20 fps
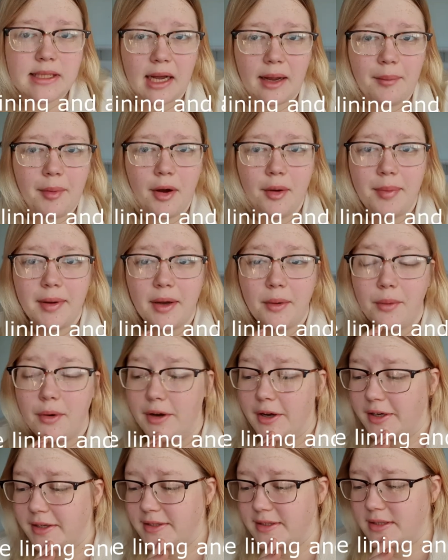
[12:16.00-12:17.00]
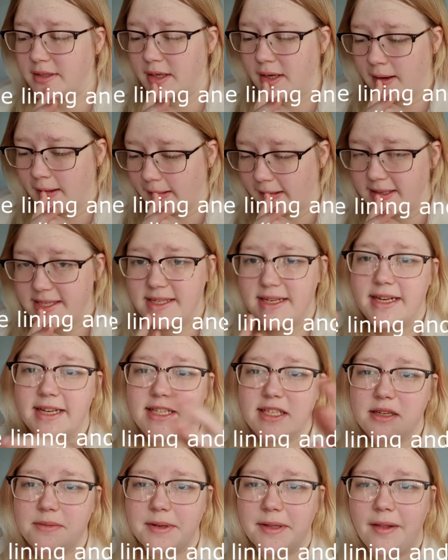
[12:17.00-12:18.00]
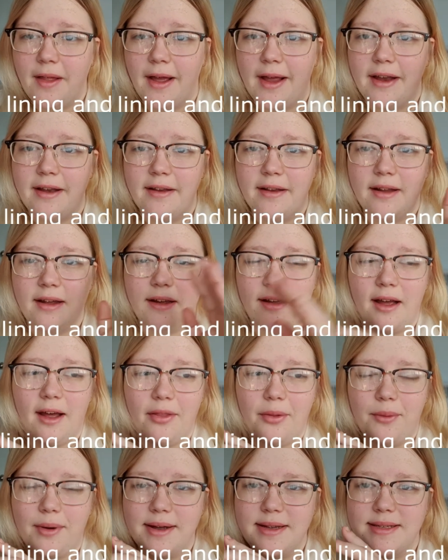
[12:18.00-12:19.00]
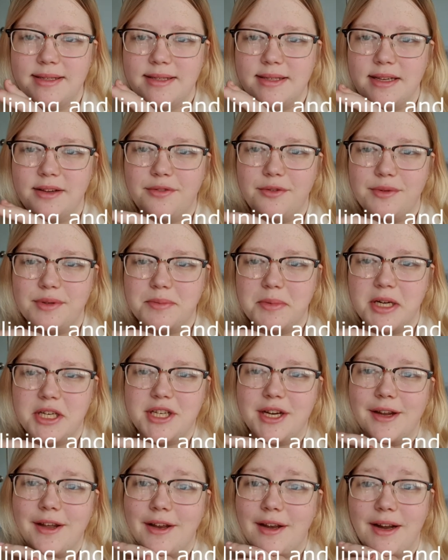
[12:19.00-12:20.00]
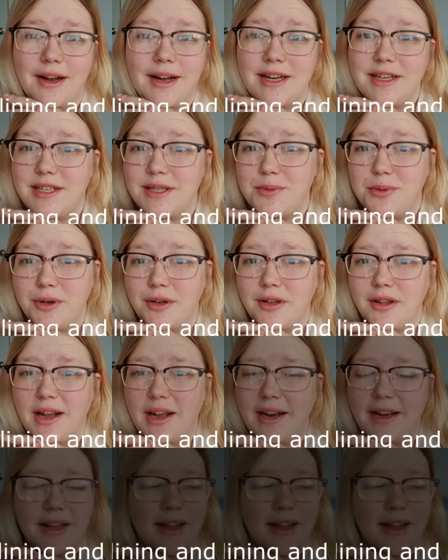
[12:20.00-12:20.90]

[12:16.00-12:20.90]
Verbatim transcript: I'm hoping it works because it needs to be lined otherwise if it was my jacket I just wouldn't line